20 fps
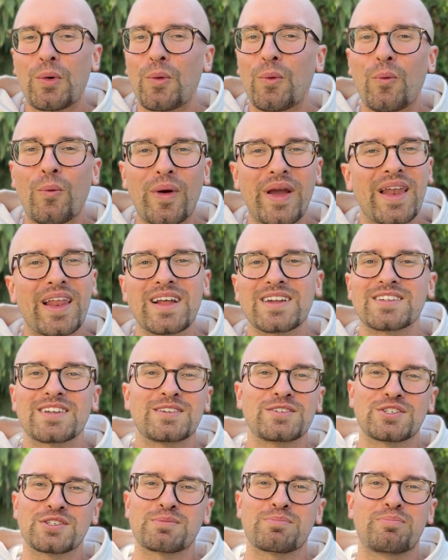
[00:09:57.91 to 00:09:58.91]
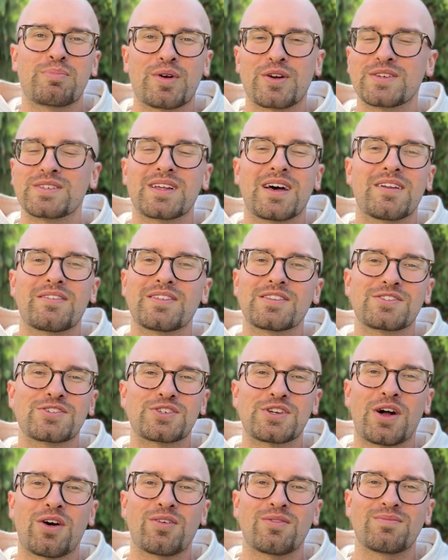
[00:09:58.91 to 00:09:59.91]
waiting to just burst out of its
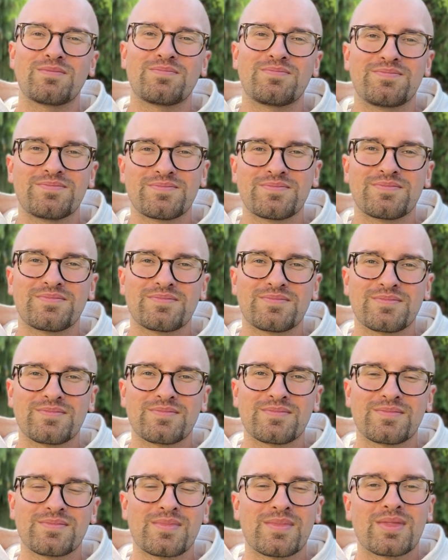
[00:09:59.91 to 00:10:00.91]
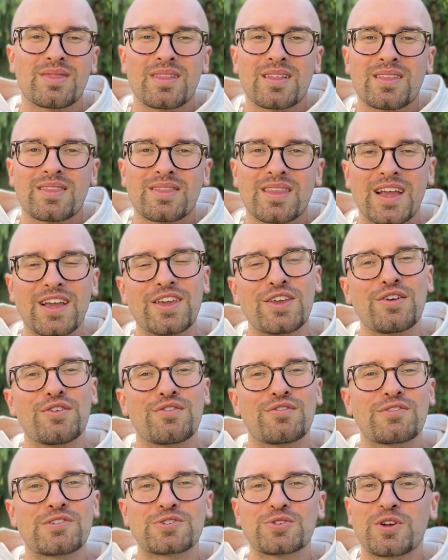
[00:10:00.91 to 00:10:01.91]
shell. Thank
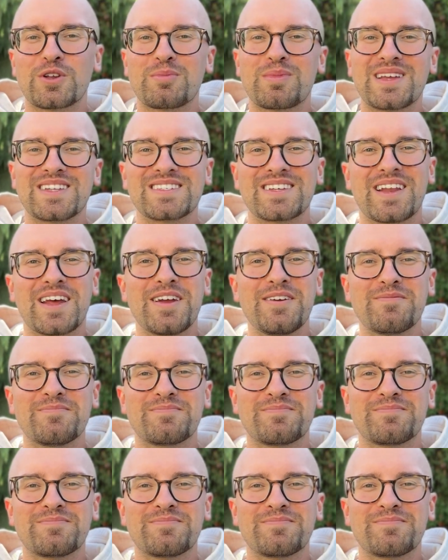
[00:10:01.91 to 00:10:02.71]
you for joining me today.